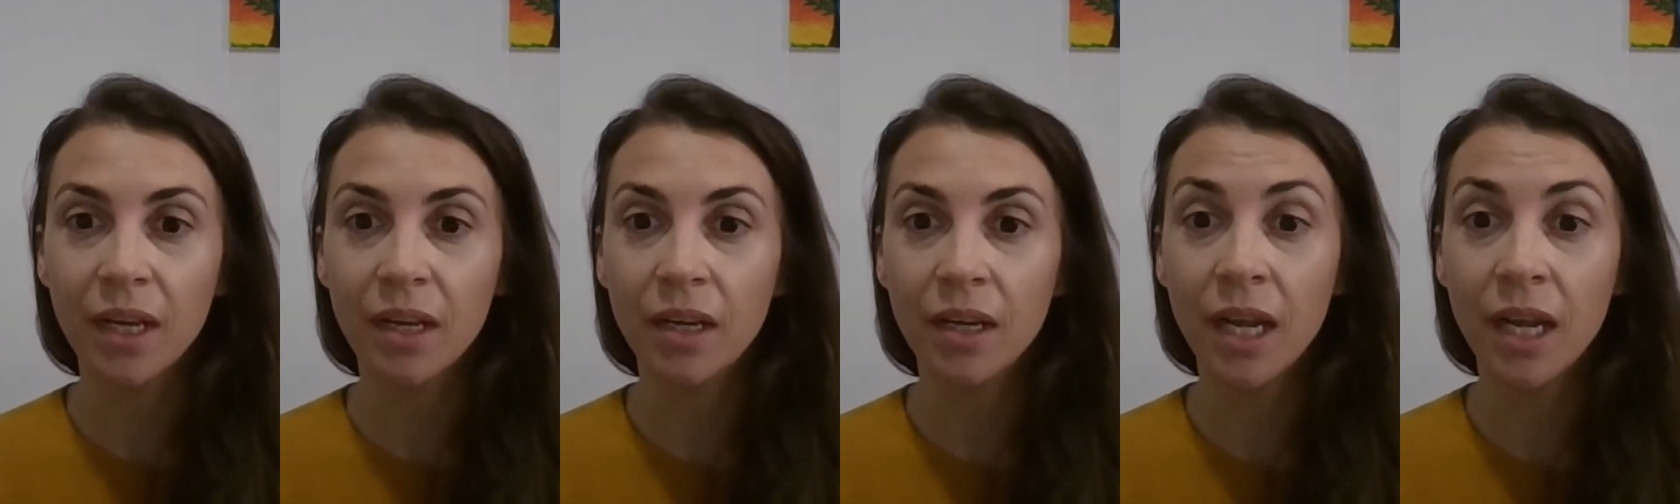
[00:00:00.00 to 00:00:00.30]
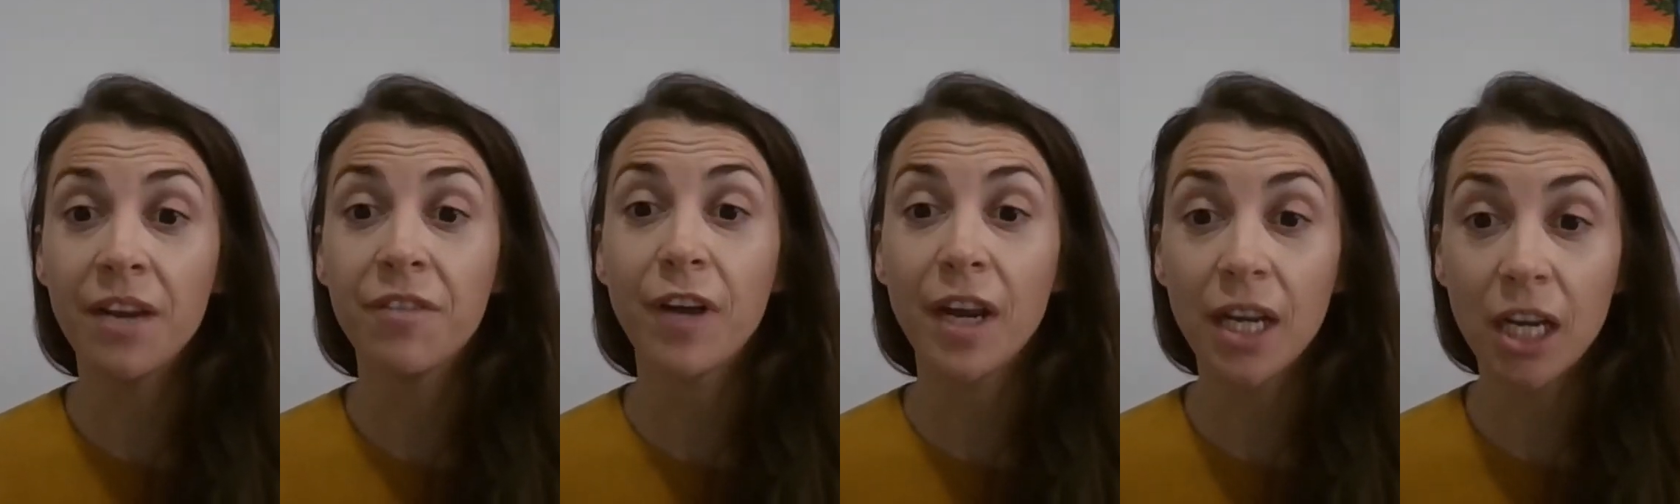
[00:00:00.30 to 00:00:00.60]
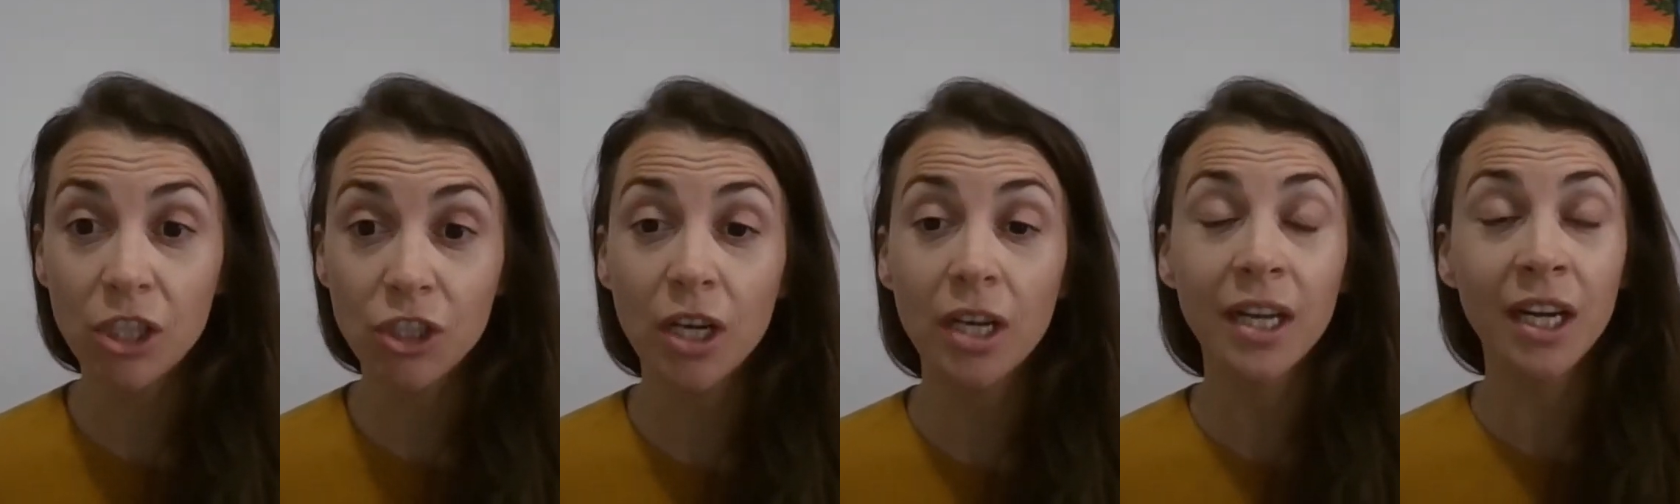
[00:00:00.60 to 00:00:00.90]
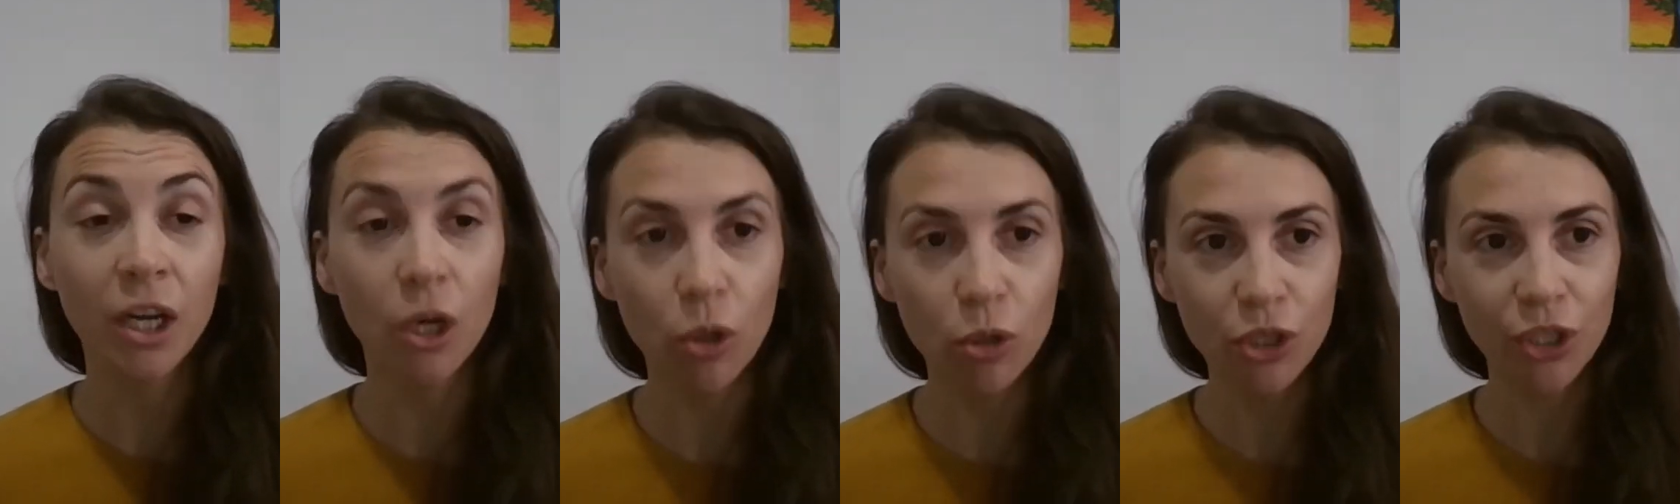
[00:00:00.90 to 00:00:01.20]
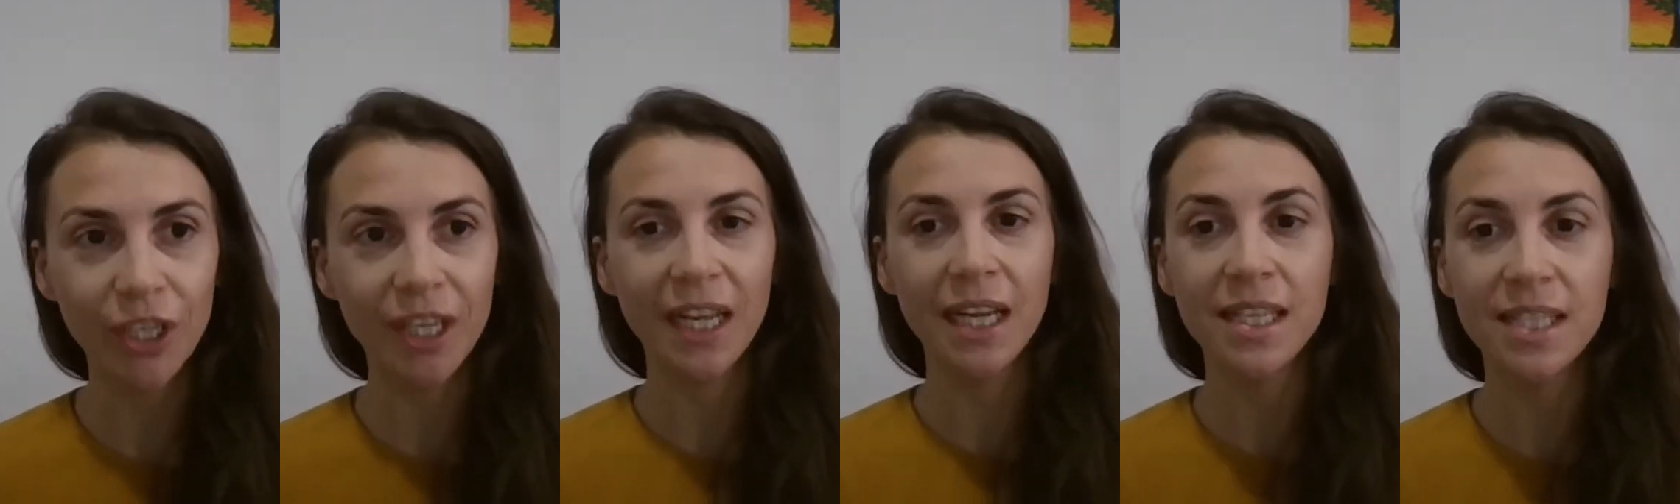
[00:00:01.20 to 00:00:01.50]
uh, and financial
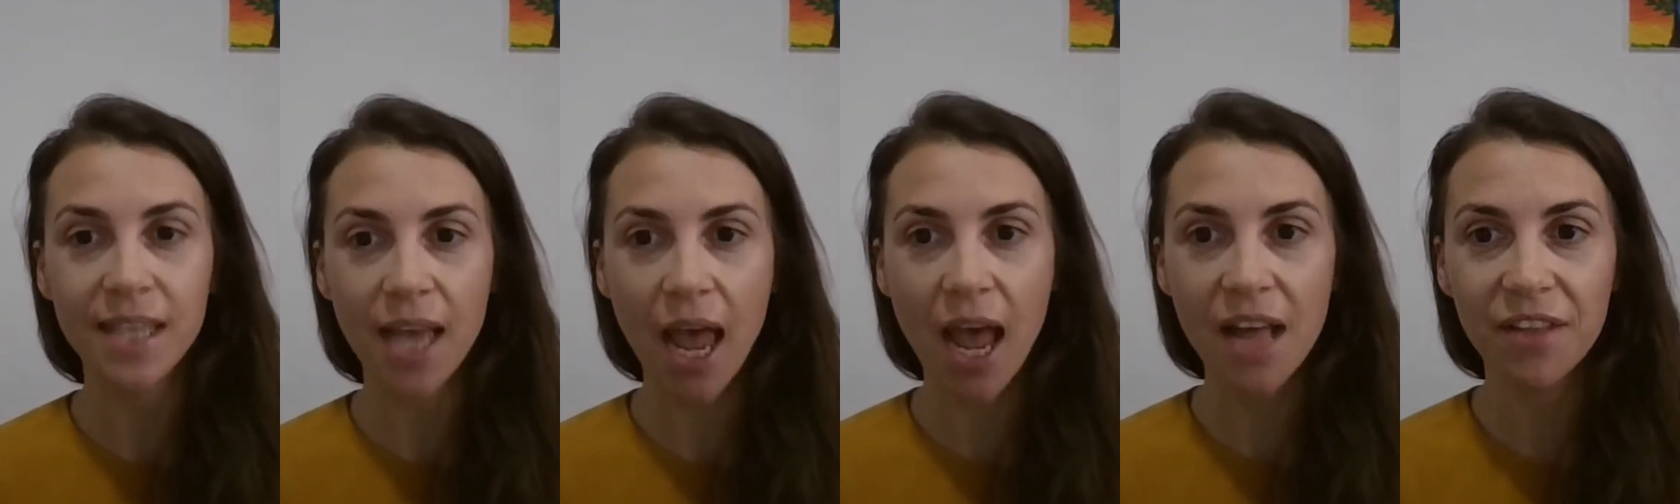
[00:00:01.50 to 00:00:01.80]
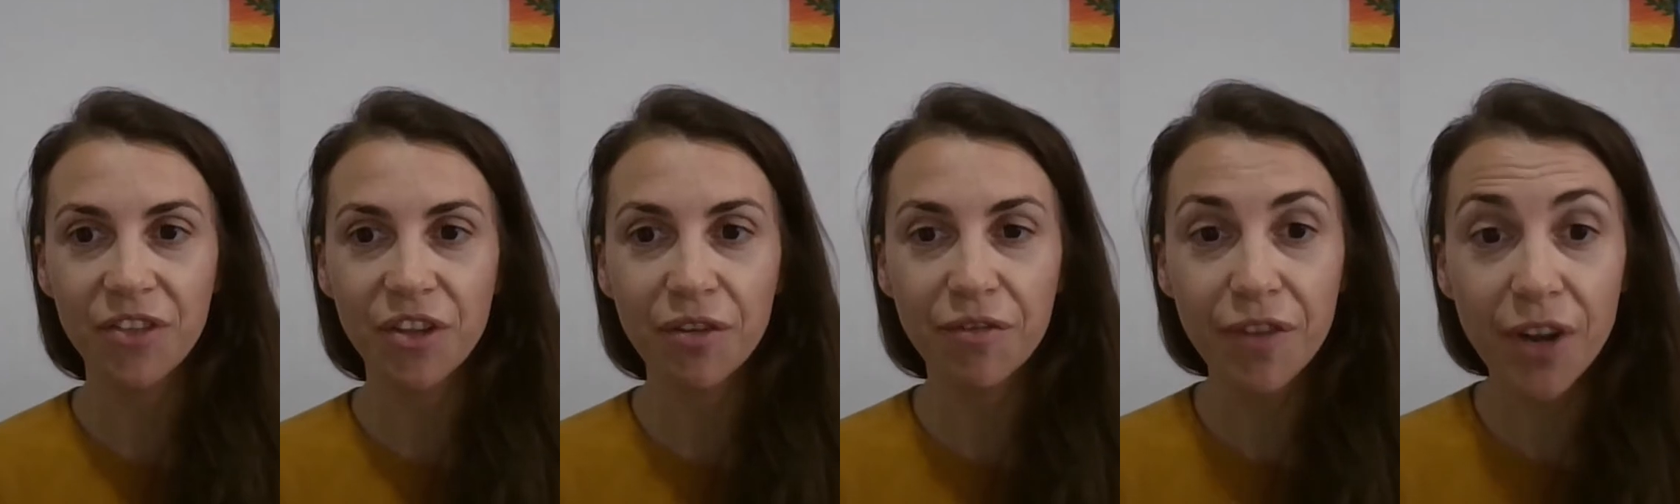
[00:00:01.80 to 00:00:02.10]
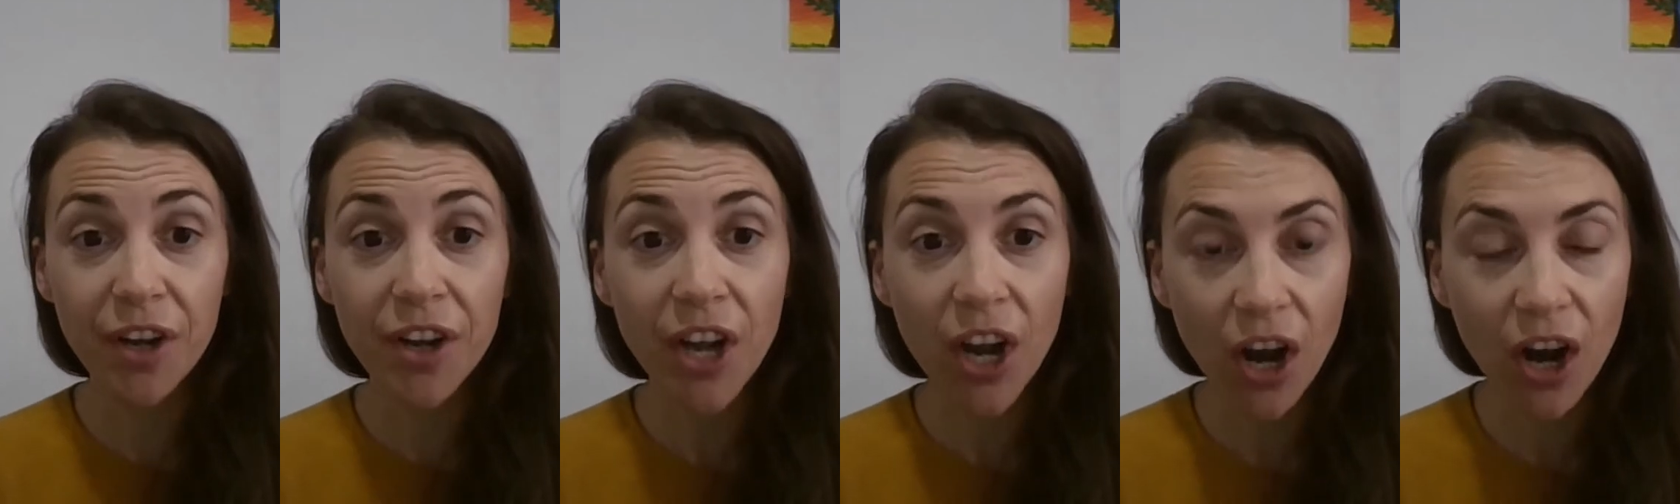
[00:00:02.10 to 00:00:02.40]
inclusion is at the very